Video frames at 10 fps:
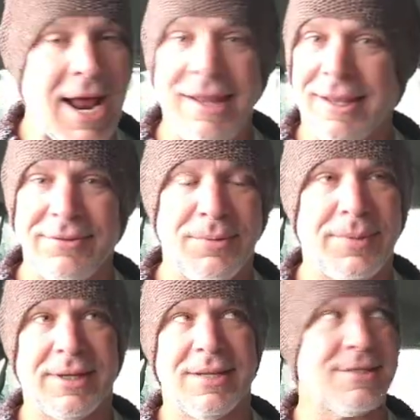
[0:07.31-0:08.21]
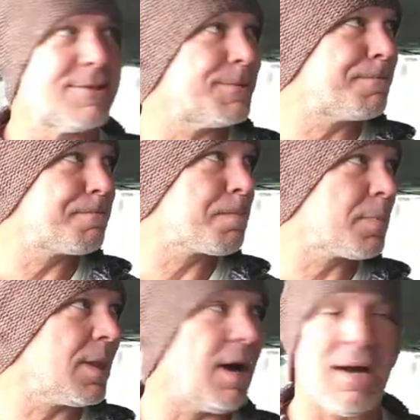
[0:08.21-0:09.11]
And I love it because
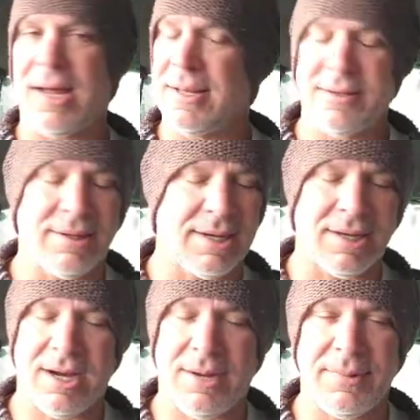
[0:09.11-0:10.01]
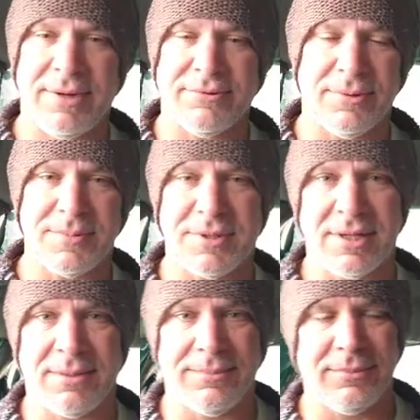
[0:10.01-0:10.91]
I'll either get a comment from
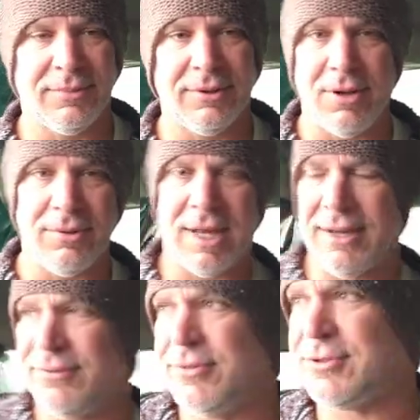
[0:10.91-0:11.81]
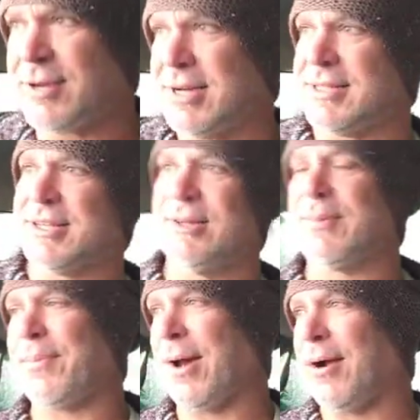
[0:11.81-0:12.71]
some lowlife who's trying to steal
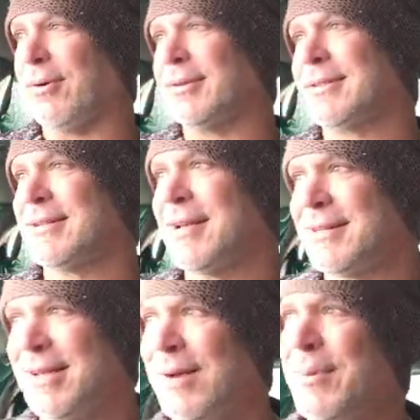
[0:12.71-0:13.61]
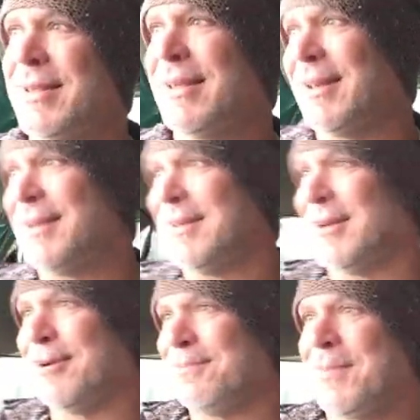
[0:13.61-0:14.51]
my power, tell me that, you
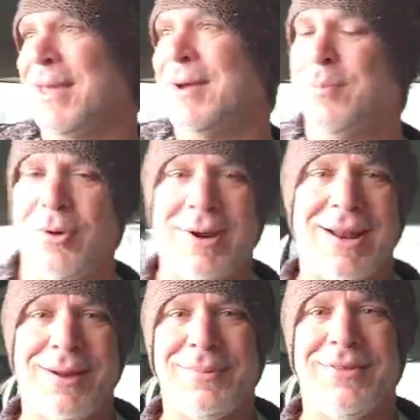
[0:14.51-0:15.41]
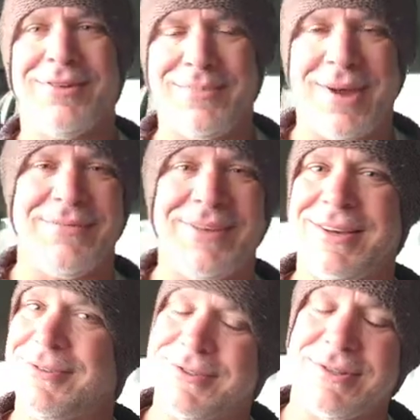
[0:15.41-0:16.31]
know, point out I'm living in my
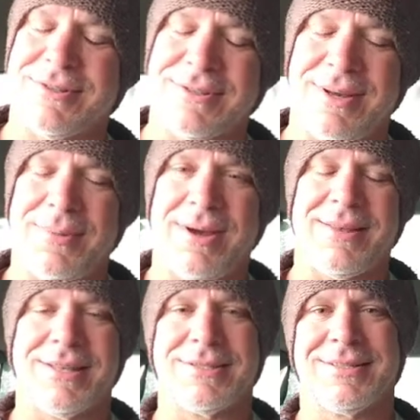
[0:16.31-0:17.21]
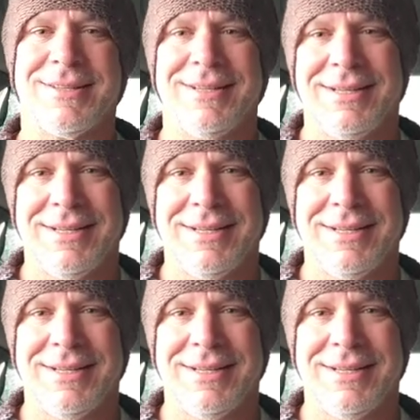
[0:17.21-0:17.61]
vehicle, so somehow that's